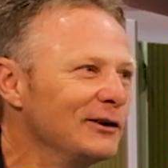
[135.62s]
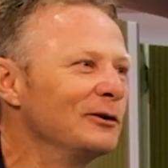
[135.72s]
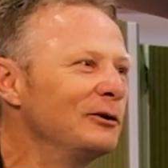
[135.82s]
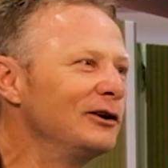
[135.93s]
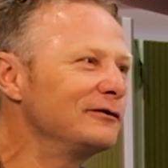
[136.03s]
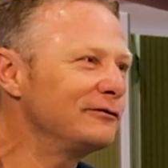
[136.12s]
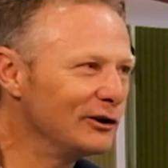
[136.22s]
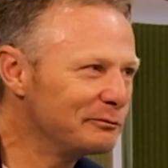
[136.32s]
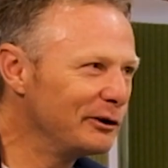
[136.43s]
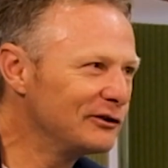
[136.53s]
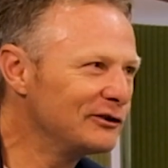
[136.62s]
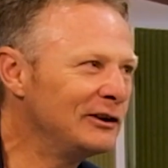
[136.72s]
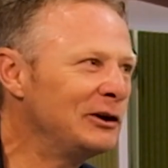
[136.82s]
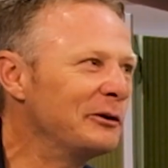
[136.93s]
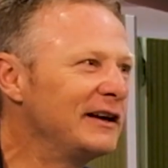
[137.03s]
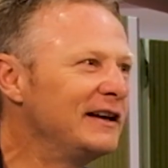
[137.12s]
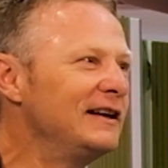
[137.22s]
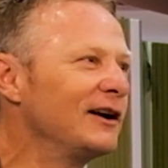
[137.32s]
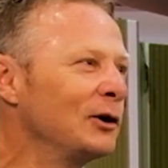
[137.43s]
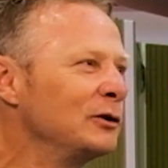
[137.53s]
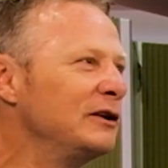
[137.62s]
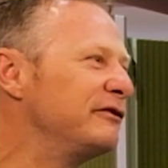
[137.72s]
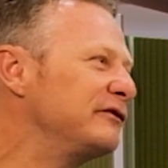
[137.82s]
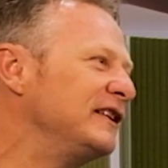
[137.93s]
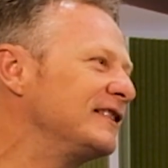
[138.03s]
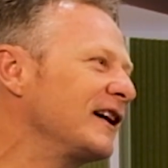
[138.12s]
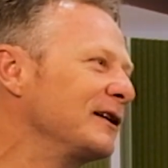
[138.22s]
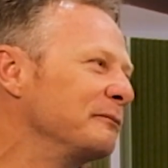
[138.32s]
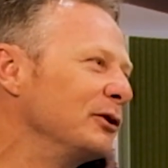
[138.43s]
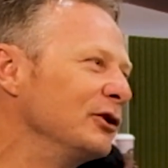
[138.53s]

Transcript: it in the world, first person in the UAE, and only 52nd